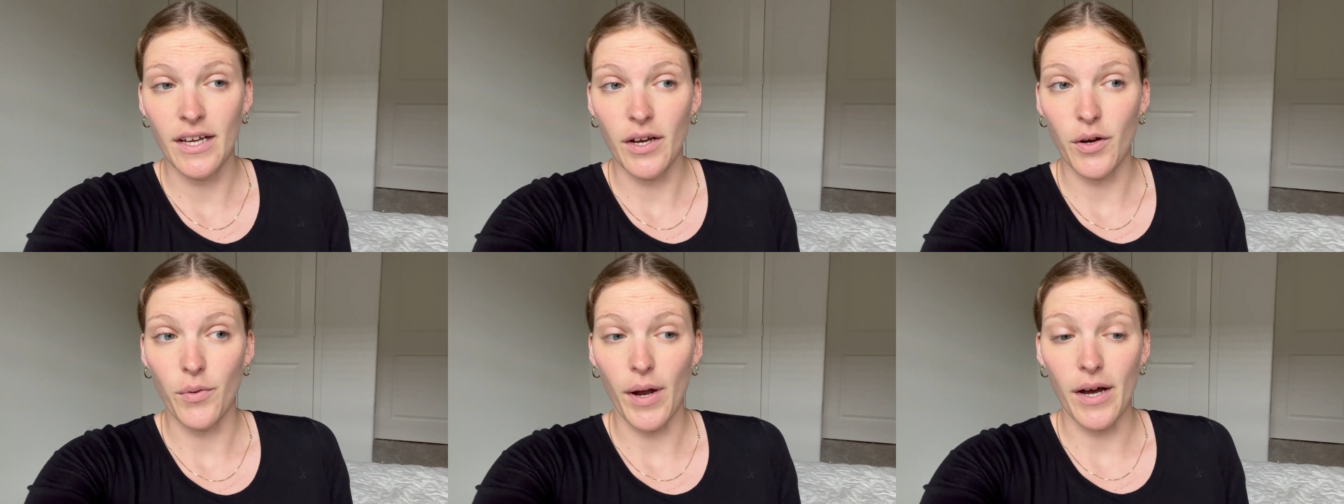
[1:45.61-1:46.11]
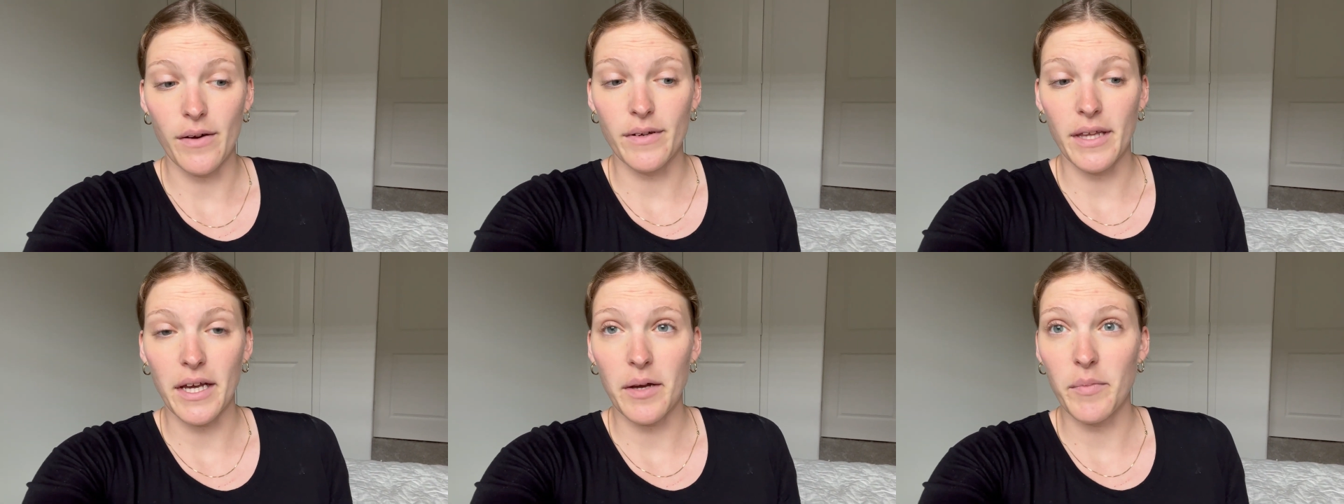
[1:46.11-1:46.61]
around
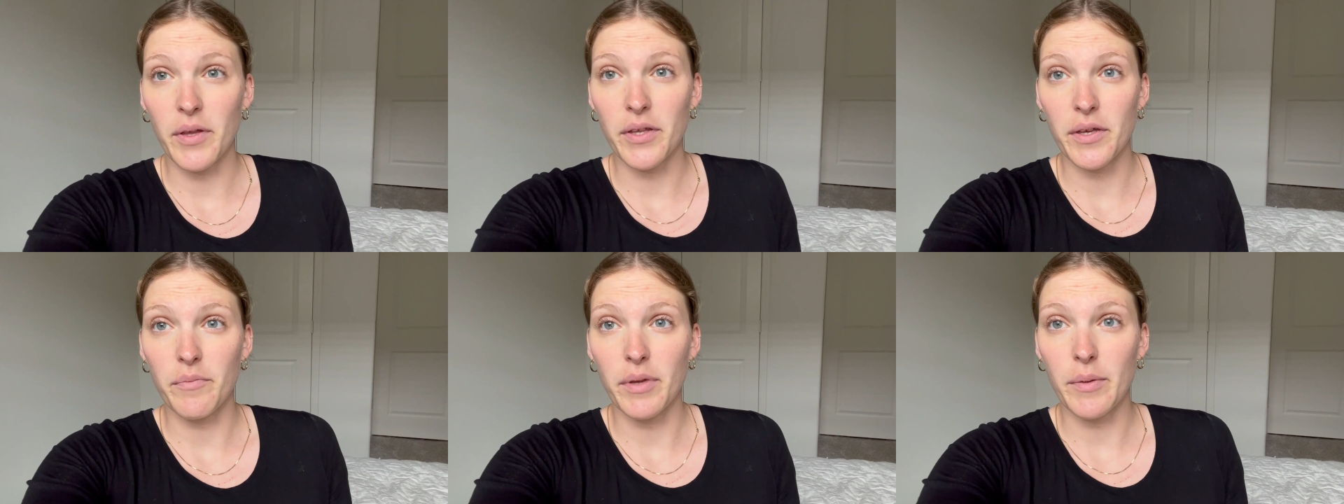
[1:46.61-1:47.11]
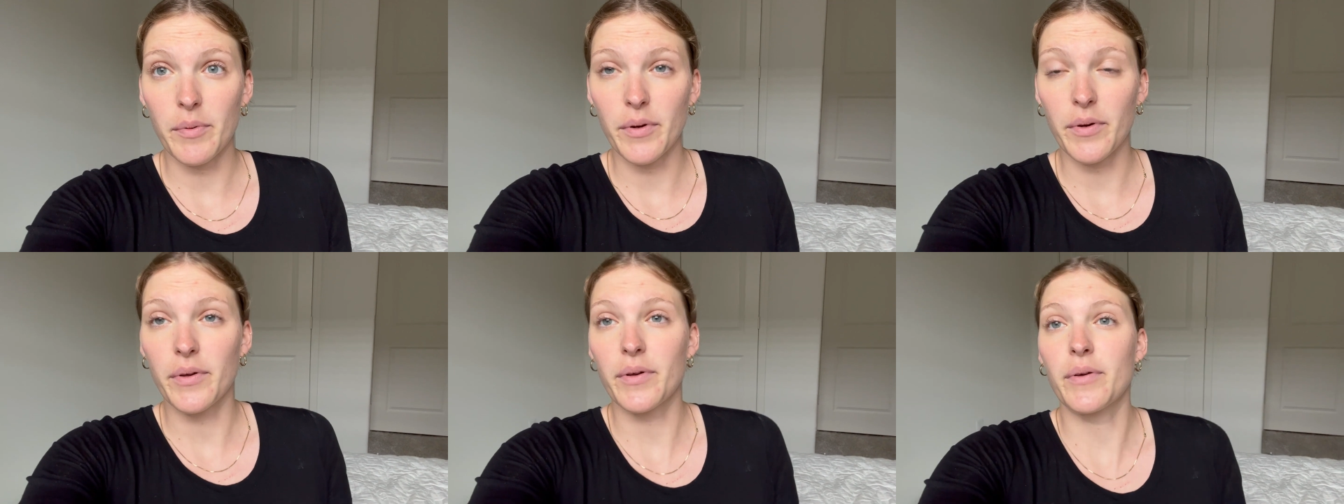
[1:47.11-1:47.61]
like a million
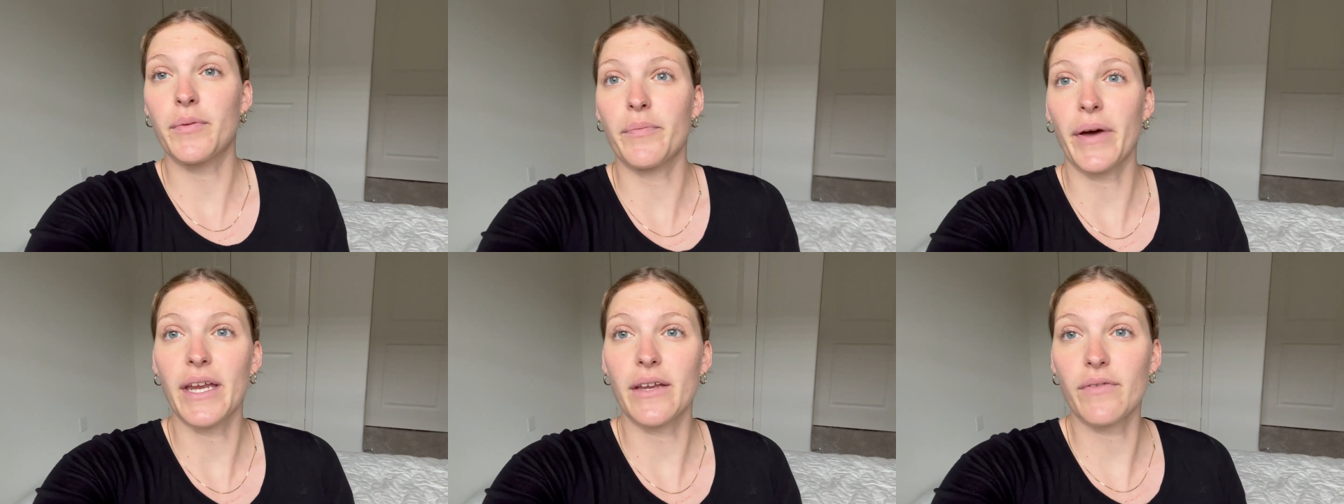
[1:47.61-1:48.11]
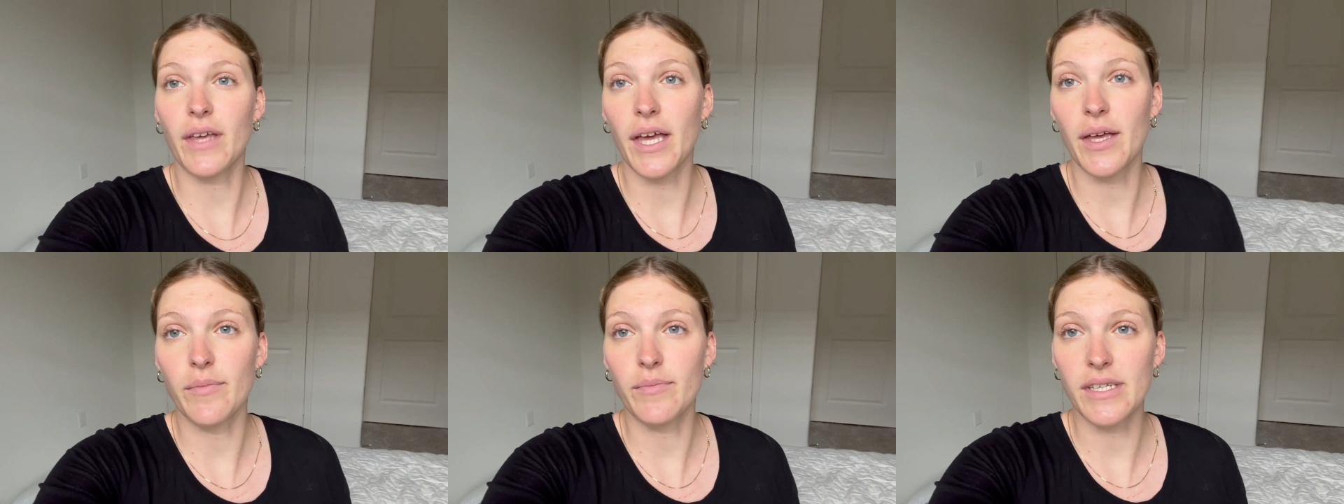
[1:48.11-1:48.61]
people might have
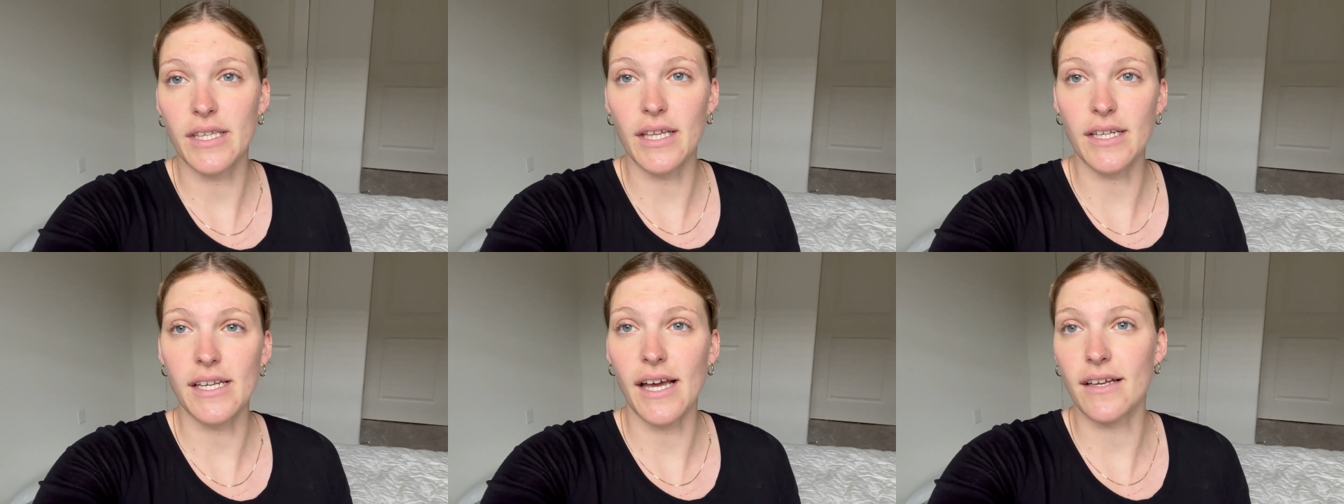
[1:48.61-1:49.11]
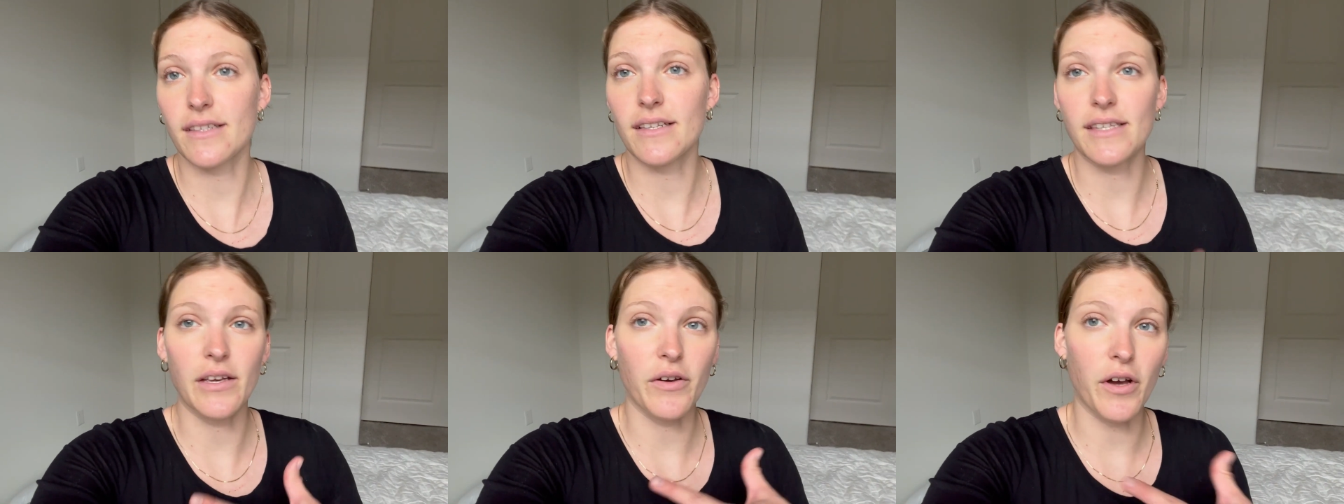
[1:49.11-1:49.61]
came to the
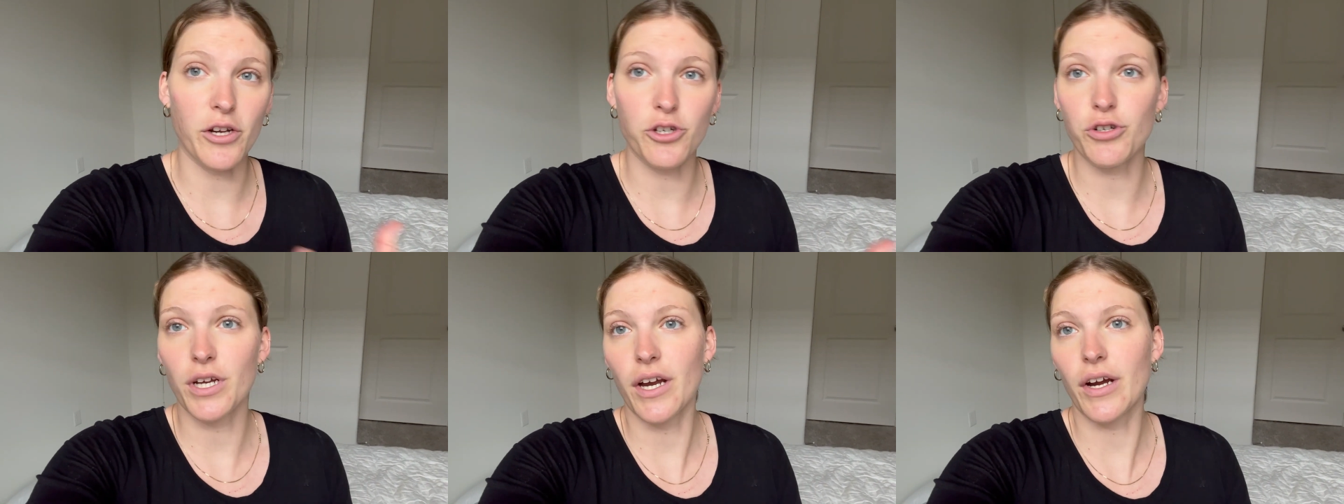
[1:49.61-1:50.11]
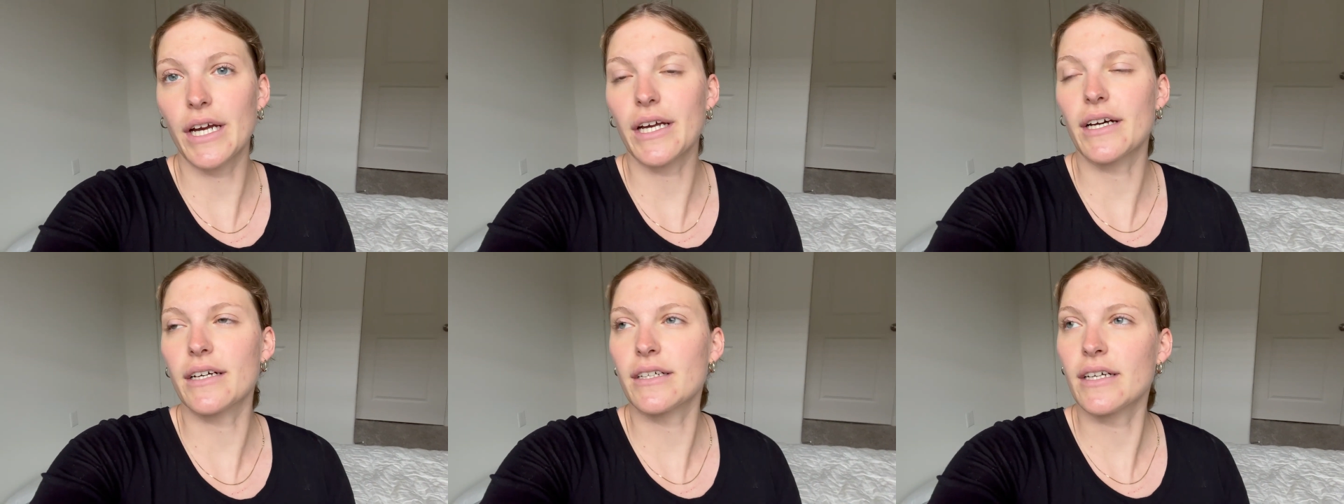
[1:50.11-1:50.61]
Texas Hill Country area